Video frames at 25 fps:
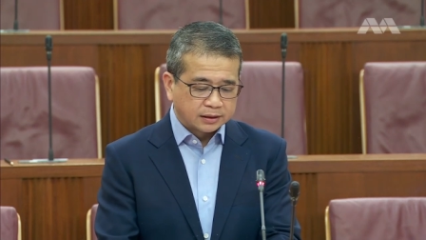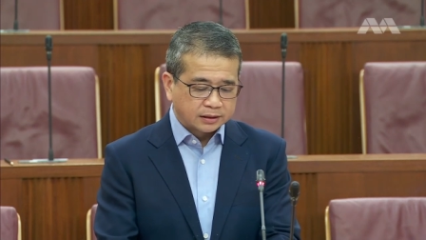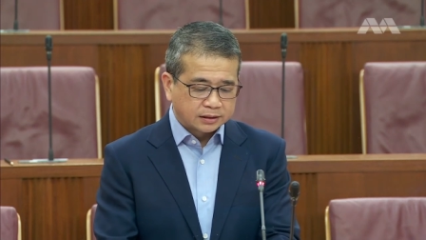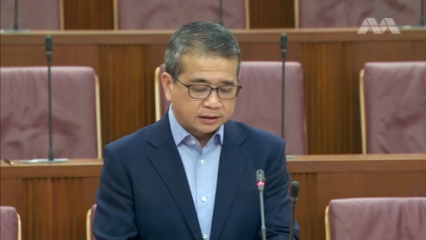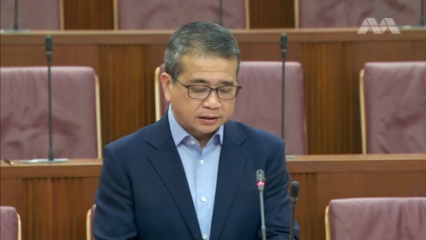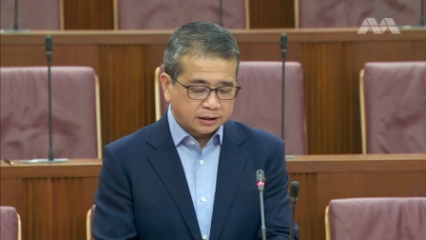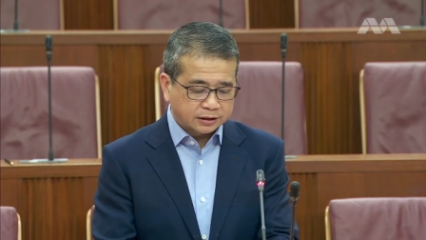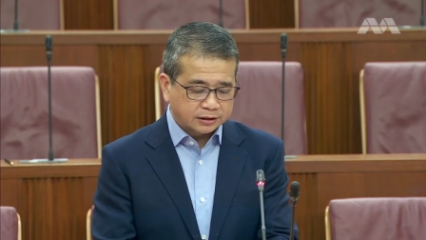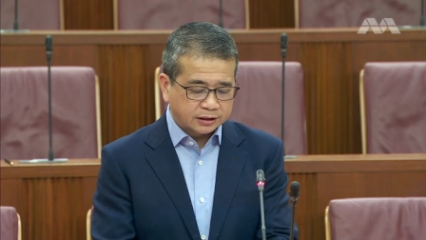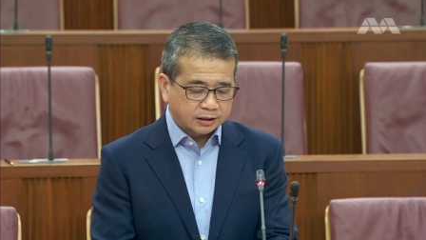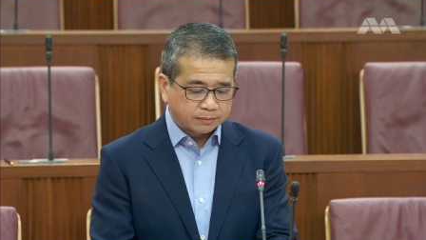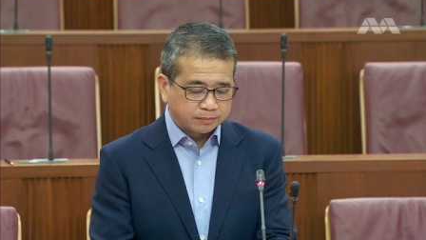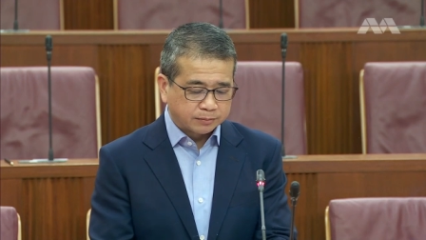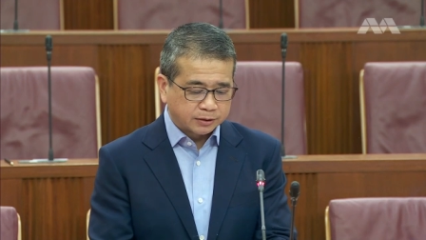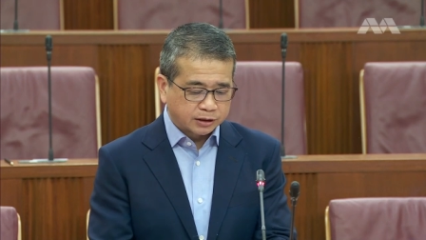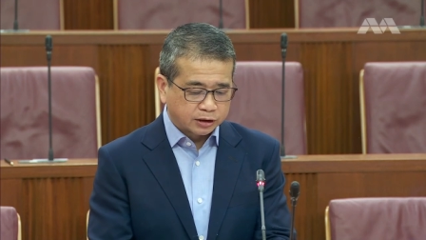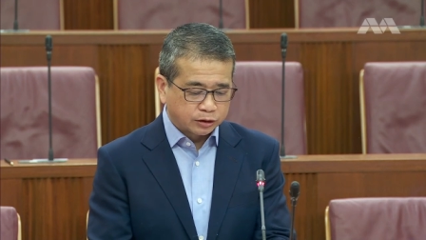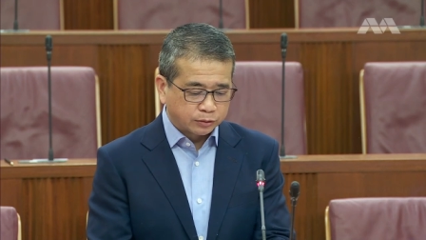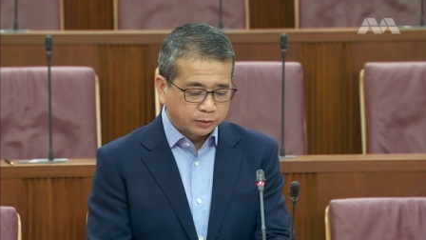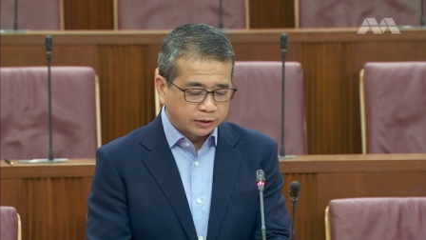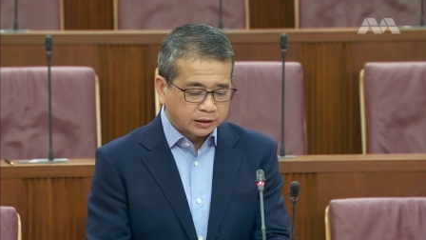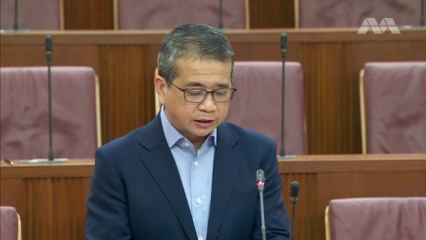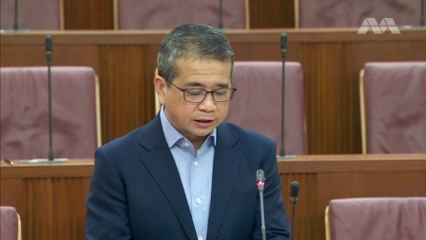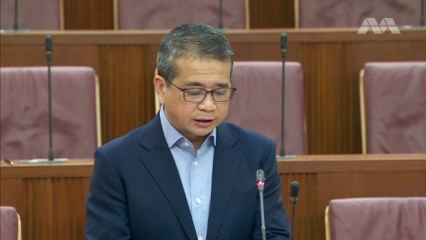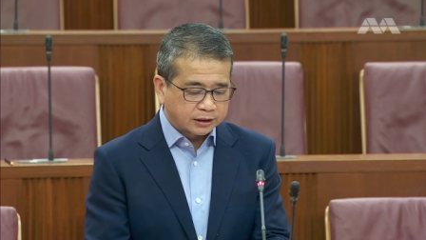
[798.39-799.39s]
such that
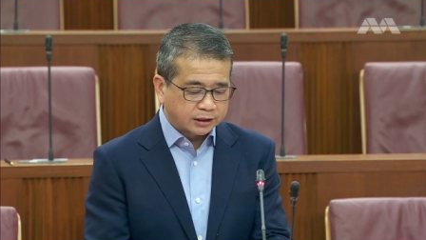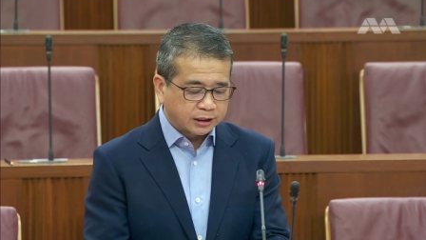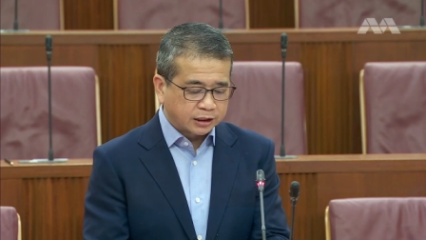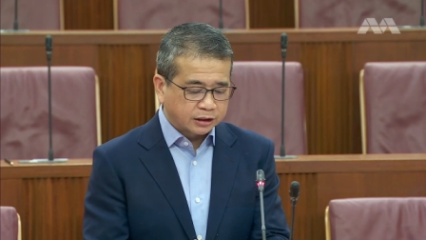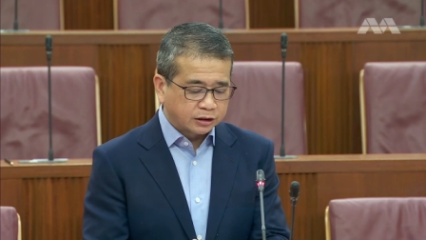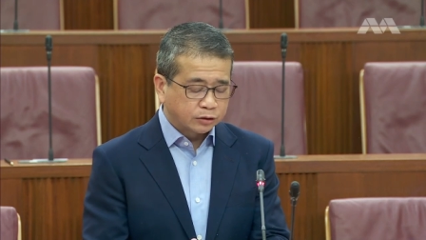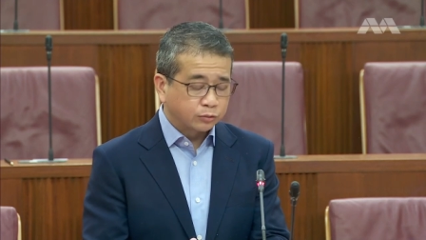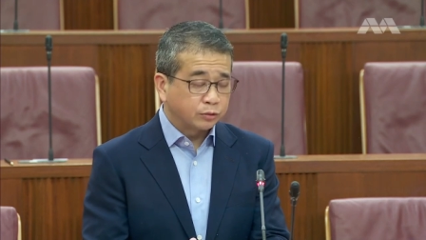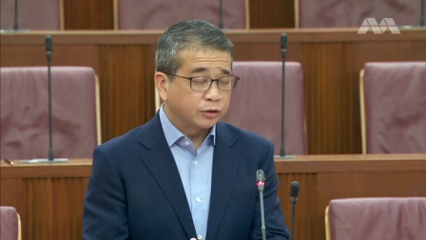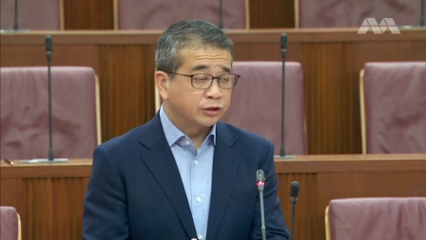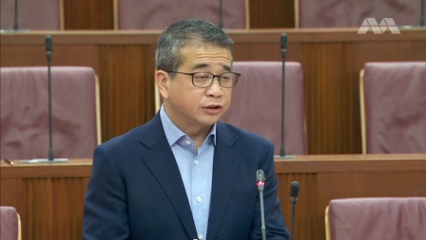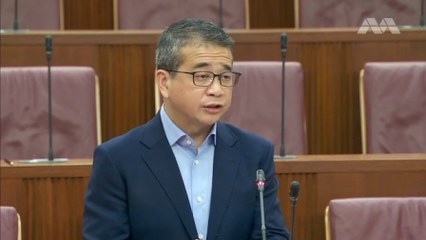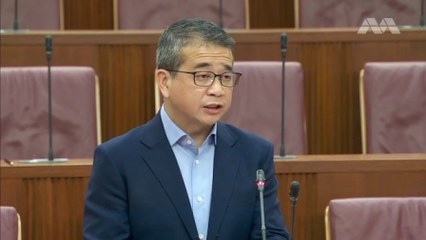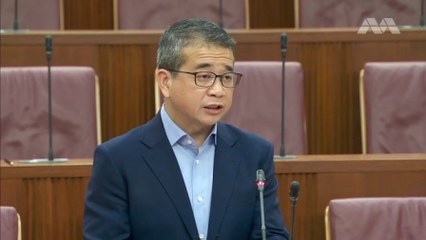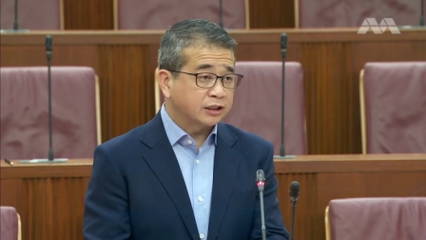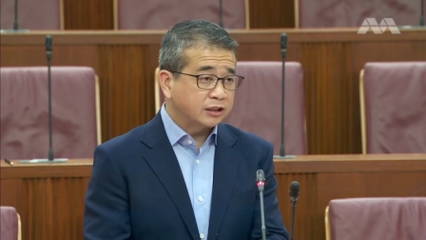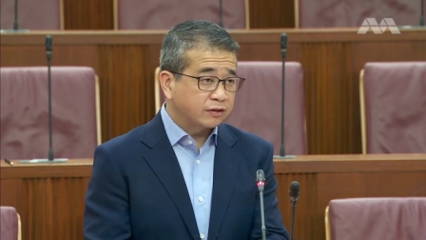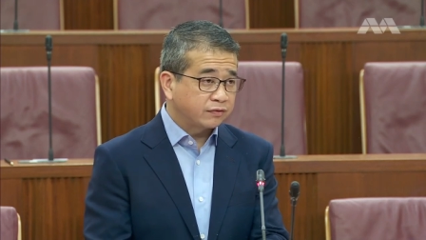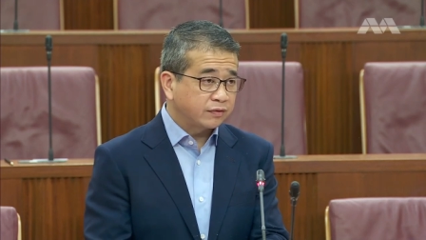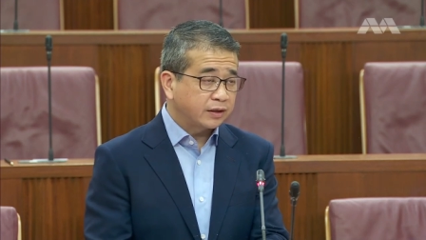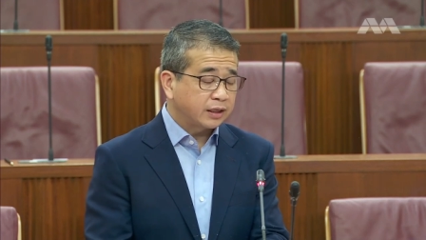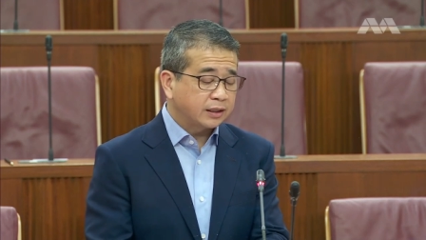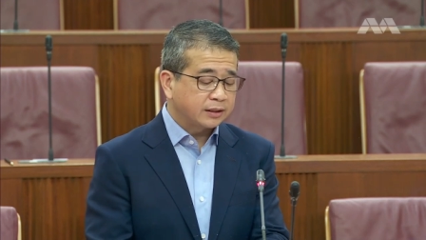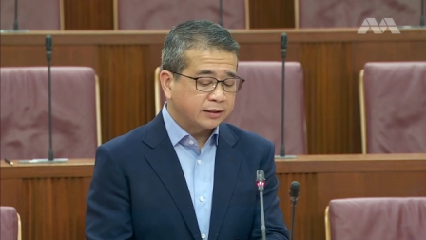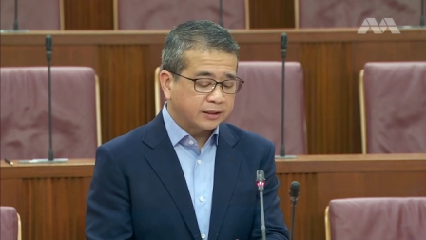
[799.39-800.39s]
pursuing litigation would
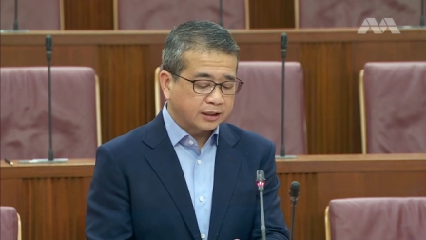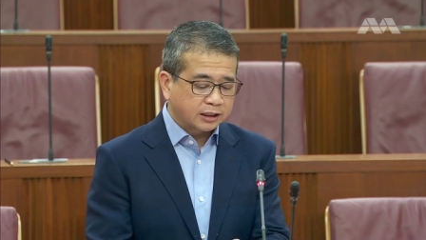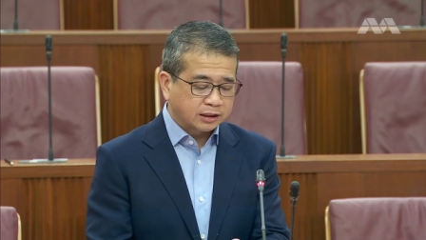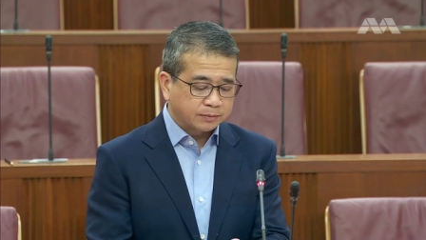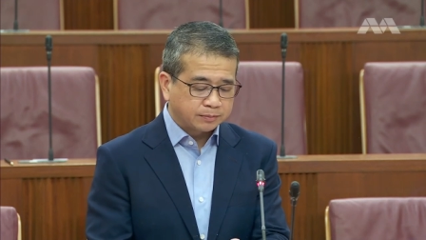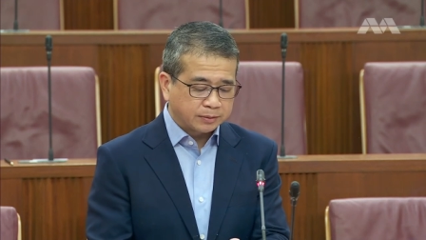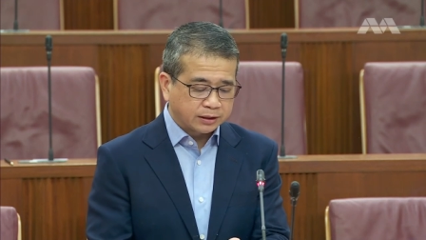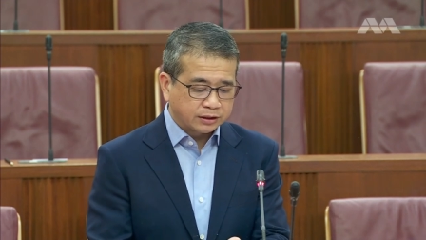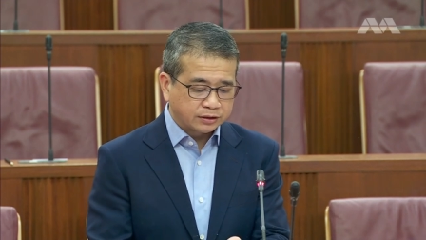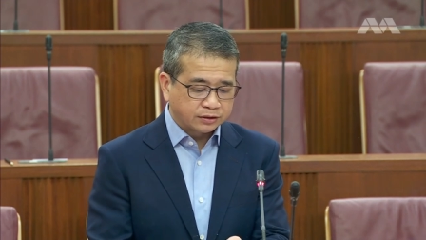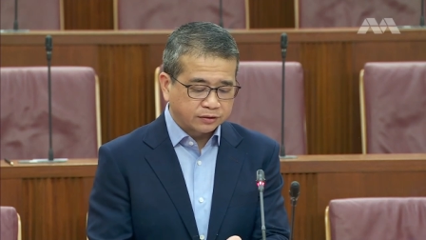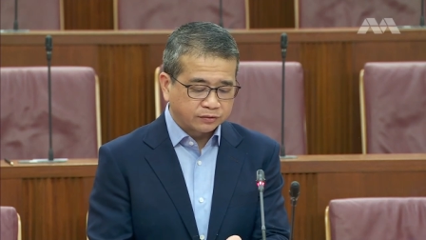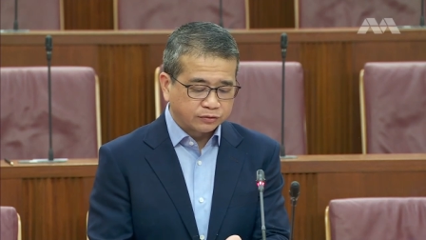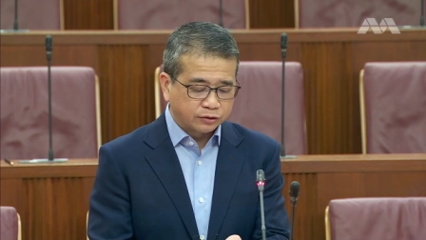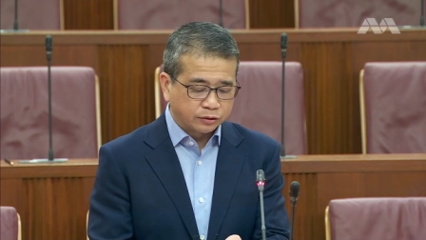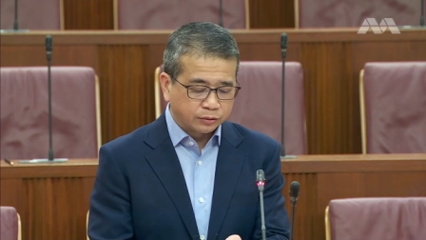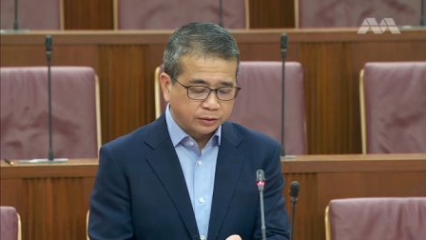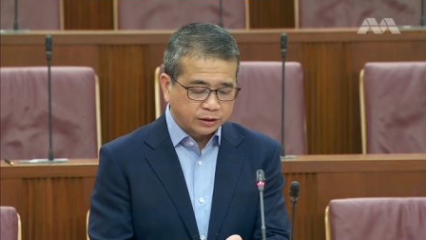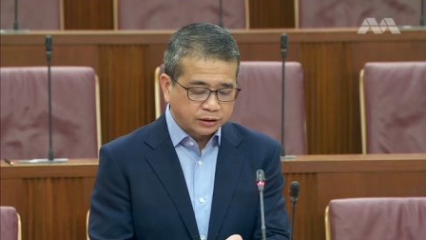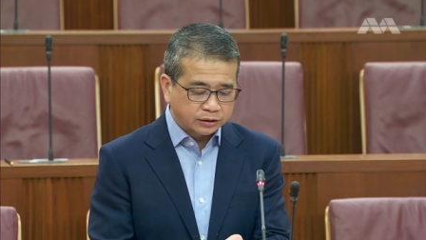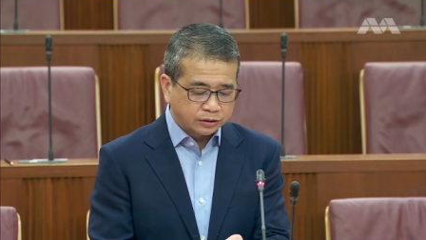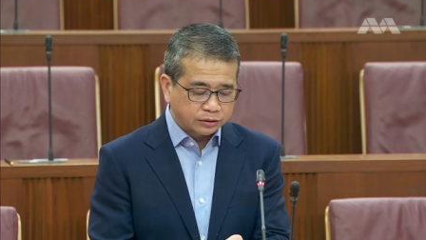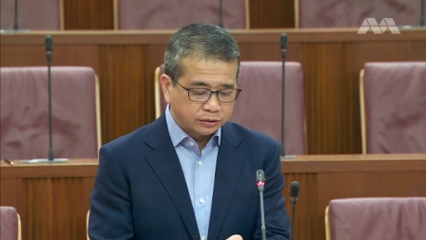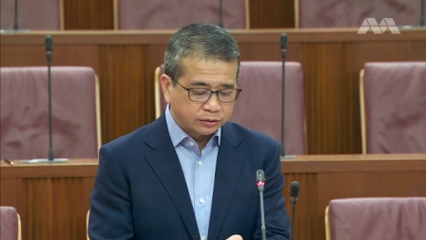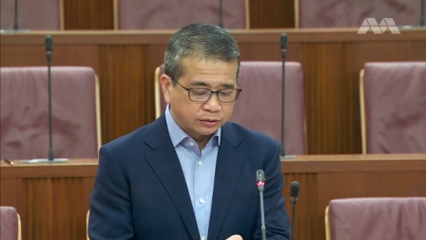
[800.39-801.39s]
justify the expense of
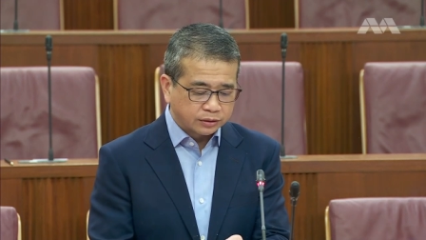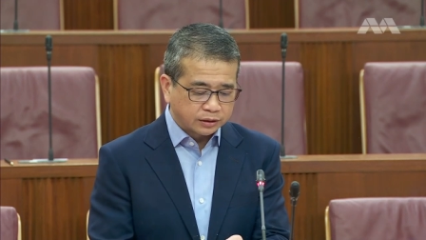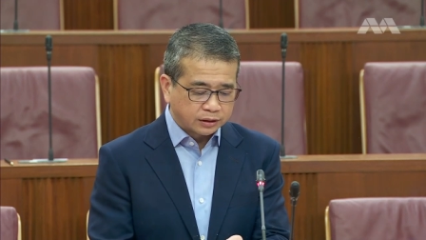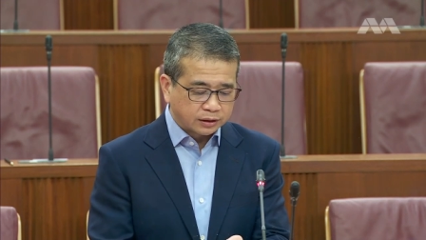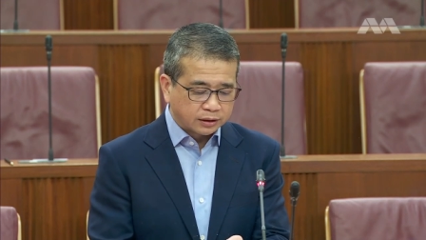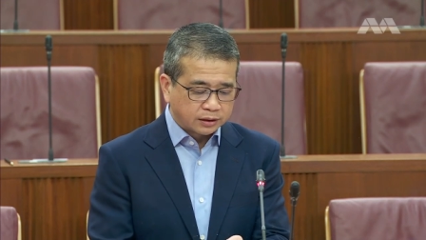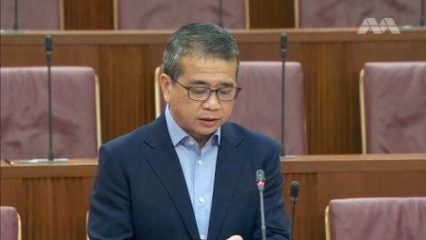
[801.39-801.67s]
doing so,